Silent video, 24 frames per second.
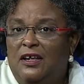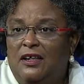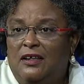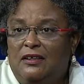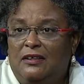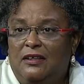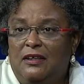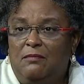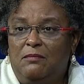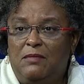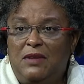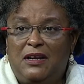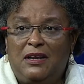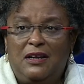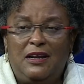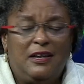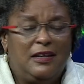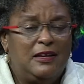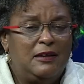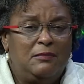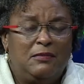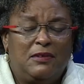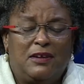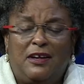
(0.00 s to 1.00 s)
The middle
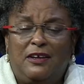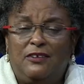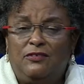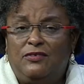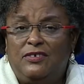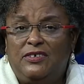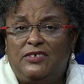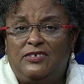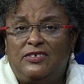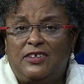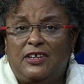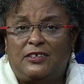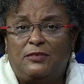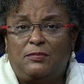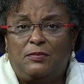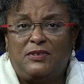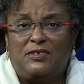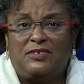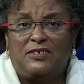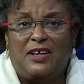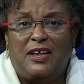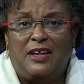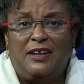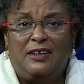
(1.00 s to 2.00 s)
income countries
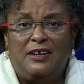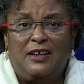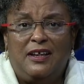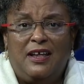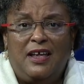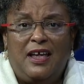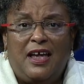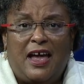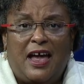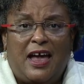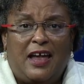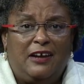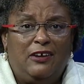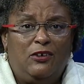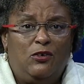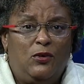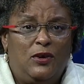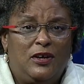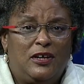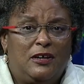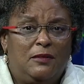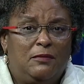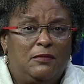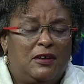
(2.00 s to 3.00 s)
6%, and low
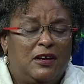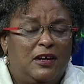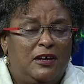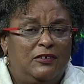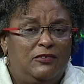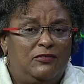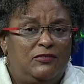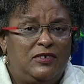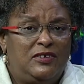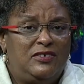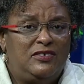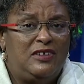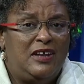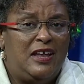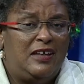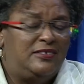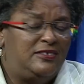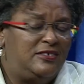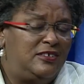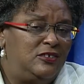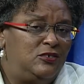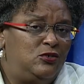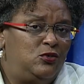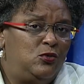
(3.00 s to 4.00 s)
income countries
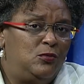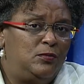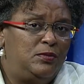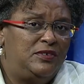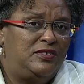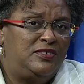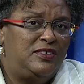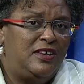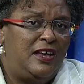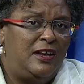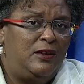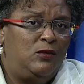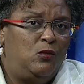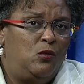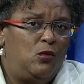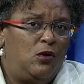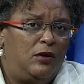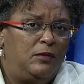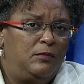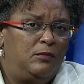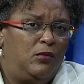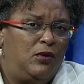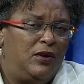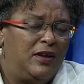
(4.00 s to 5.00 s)
less than 2%,
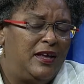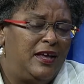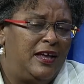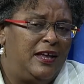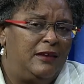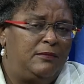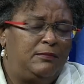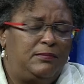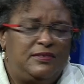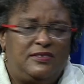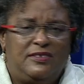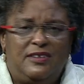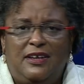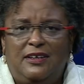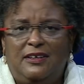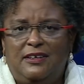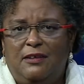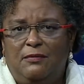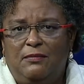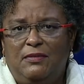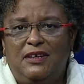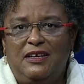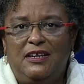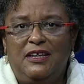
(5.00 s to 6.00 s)
1.8% I
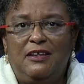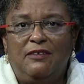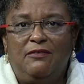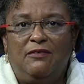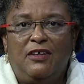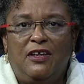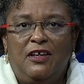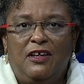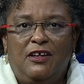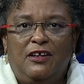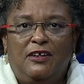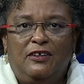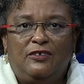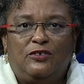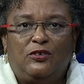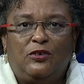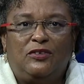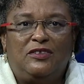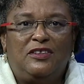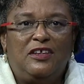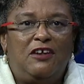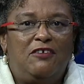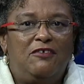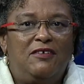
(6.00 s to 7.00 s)
believe. So
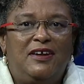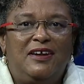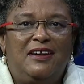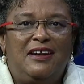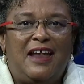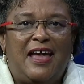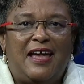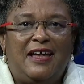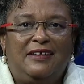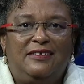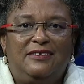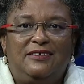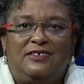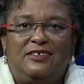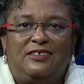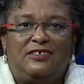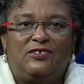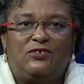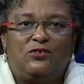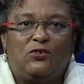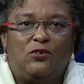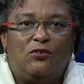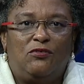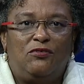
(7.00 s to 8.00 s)
therein lies the
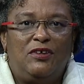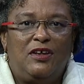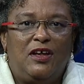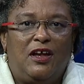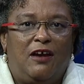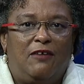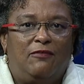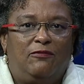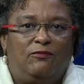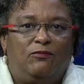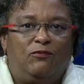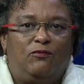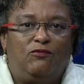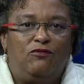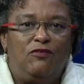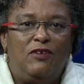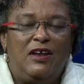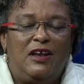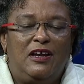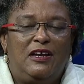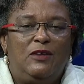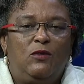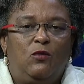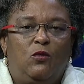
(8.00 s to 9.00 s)
story of
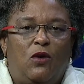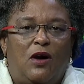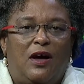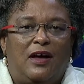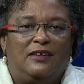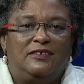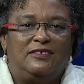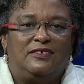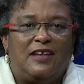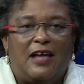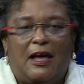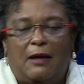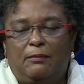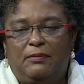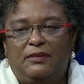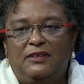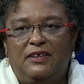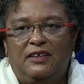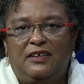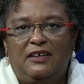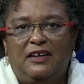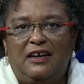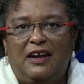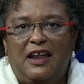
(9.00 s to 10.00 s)
really what has
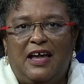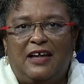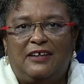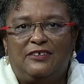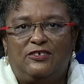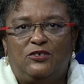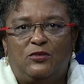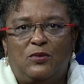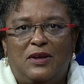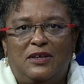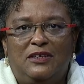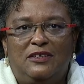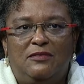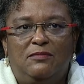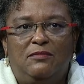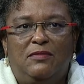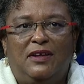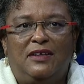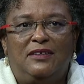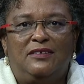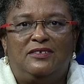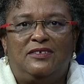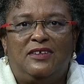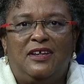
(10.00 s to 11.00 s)
happened in the last 20
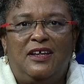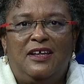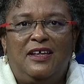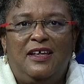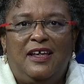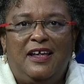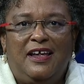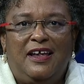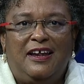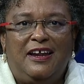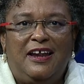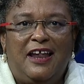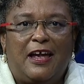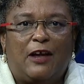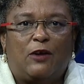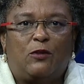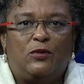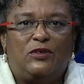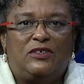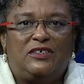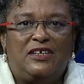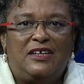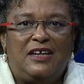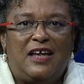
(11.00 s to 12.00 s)
months,
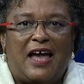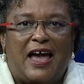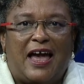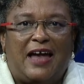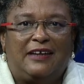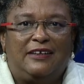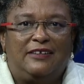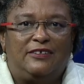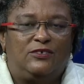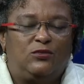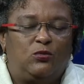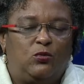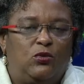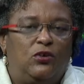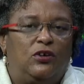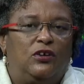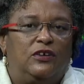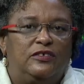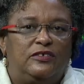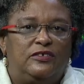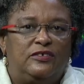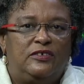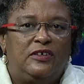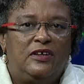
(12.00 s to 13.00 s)
inequity at its
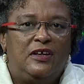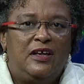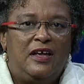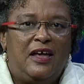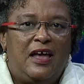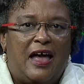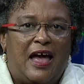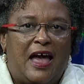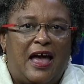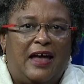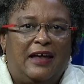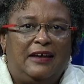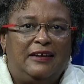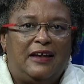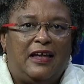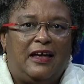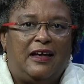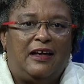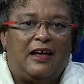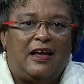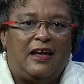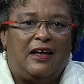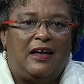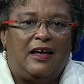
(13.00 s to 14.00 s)
worst, and
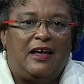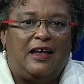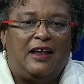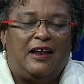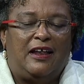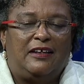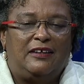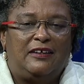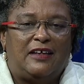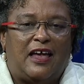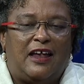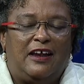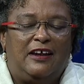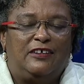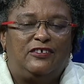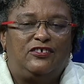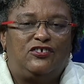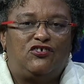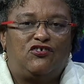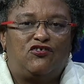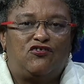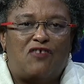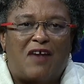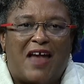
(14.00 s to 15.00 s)
a
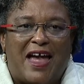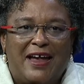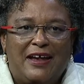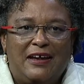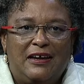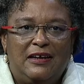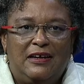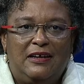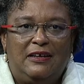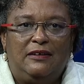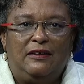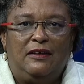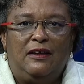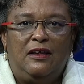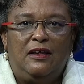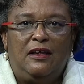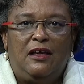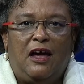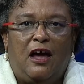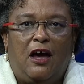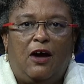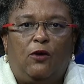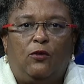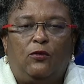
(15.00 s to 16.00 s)
strangling
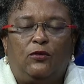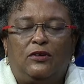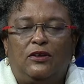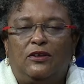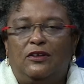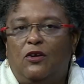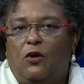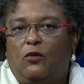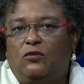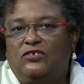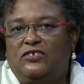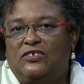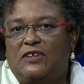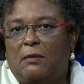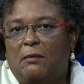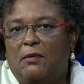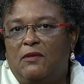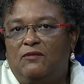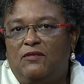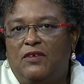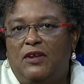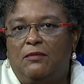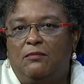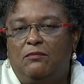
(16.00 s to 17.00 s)
out. Now, some
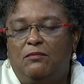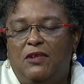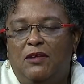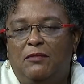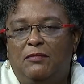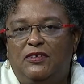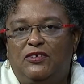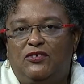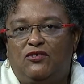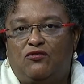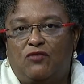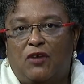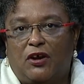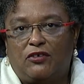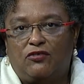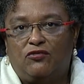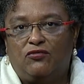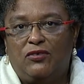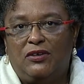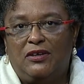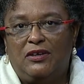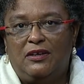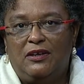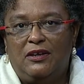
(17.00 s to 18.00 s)
of it may be
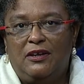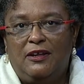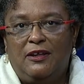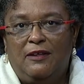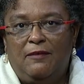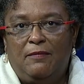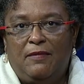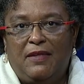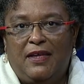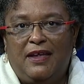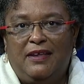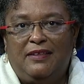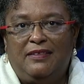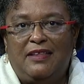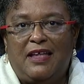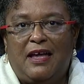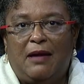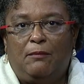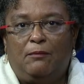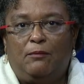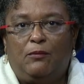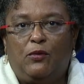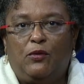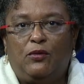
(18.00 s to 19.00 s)
structural in
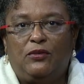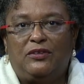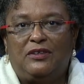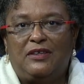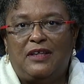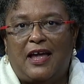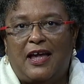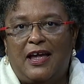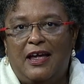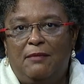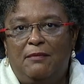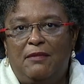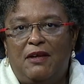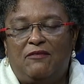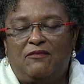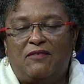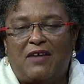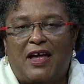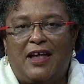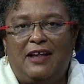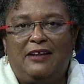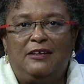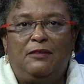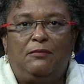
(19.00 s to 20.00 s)
that both the IMF
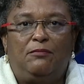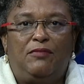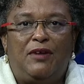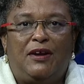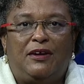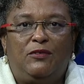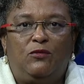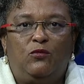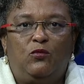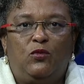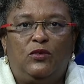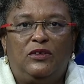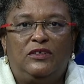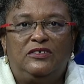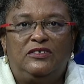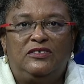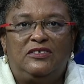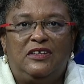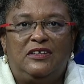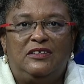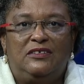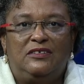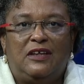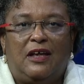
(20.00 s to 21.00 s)
and the Bretton Woods
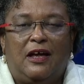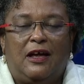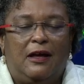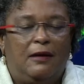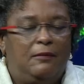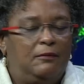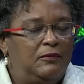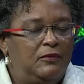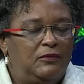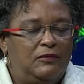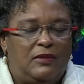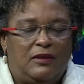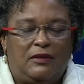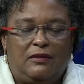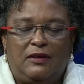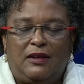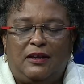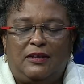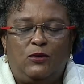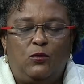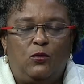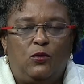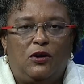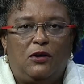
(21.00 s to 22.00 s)
and
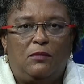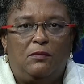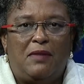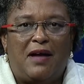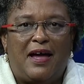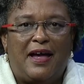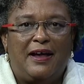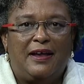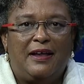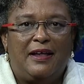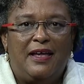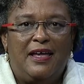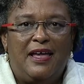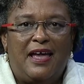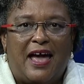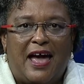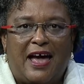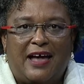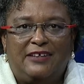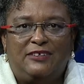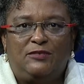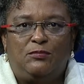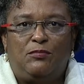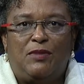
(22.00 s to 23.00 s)
the World Bank,
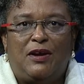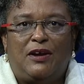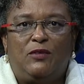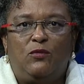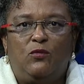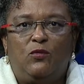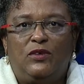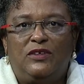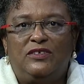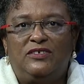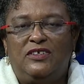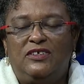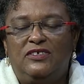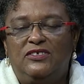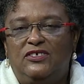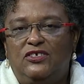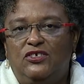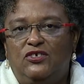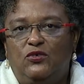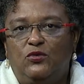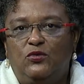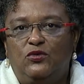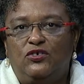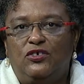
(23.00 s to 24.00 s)
as Bretton Woods
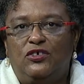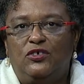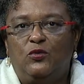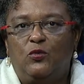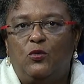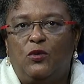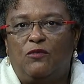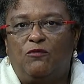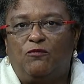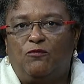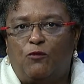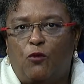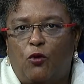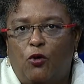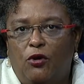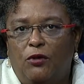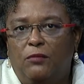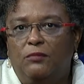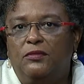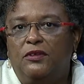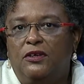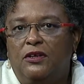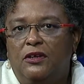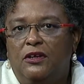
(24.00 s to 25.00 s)
institutions, were
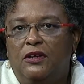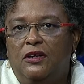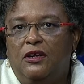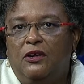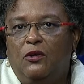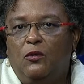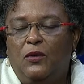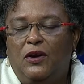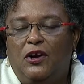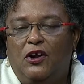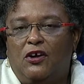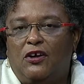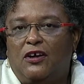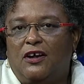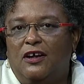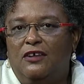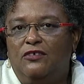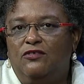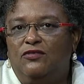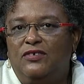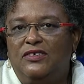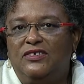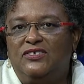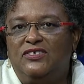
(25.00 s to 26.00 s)
formed when our
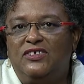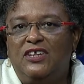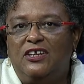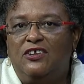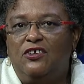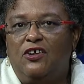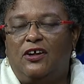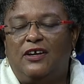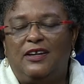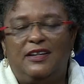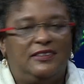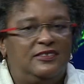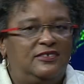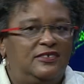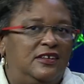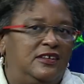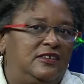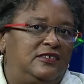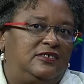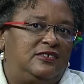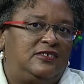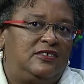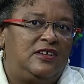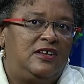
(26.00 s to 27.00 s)
countries did not
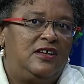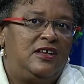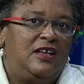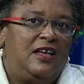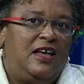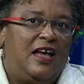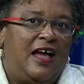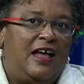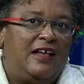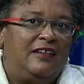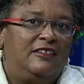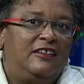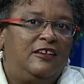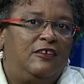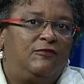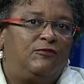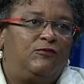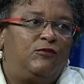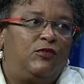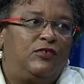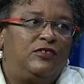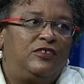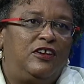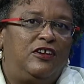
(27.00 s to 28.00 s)
exist. And
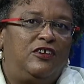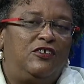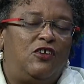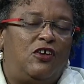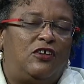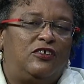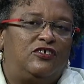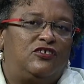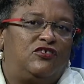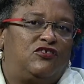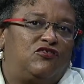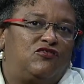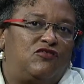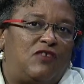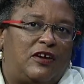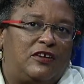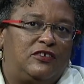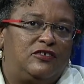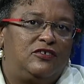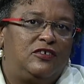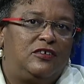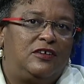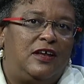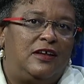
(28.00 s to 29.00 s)
therefore, they're not
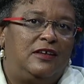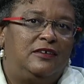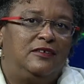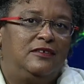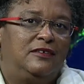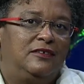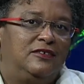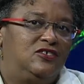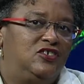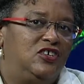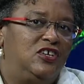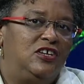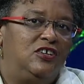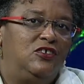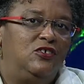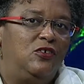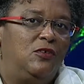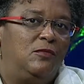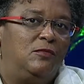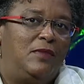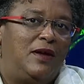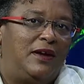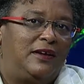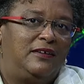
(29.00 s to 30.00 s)
structured. And Jean, you're
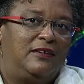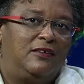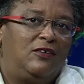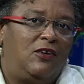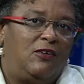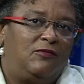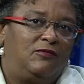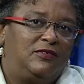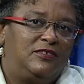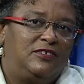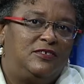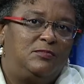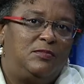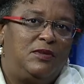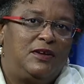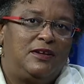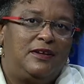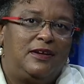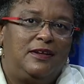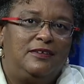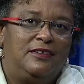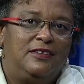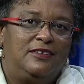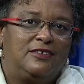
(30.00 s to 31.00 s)
better off at speaking
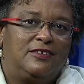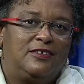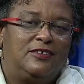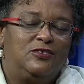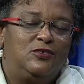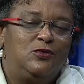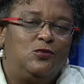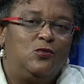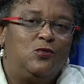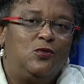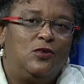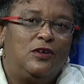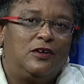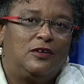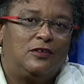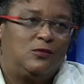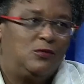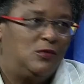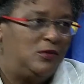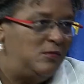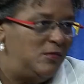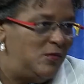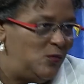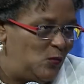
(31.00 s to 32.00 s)
at this because you work
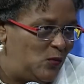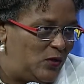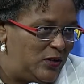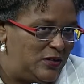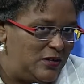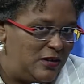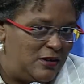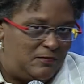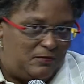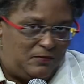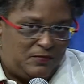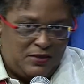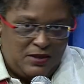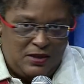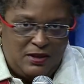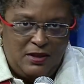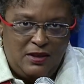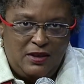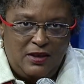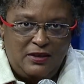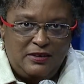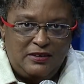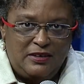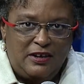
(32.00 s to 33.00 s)
with them.
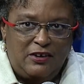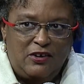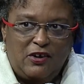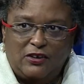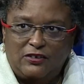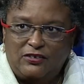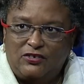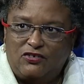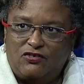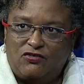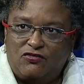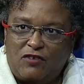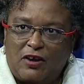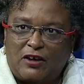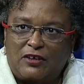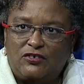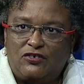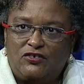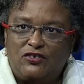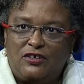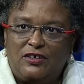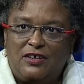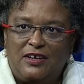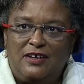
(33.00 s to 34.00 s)
They're not
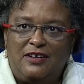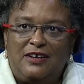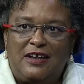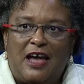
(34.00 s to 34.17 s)
structured in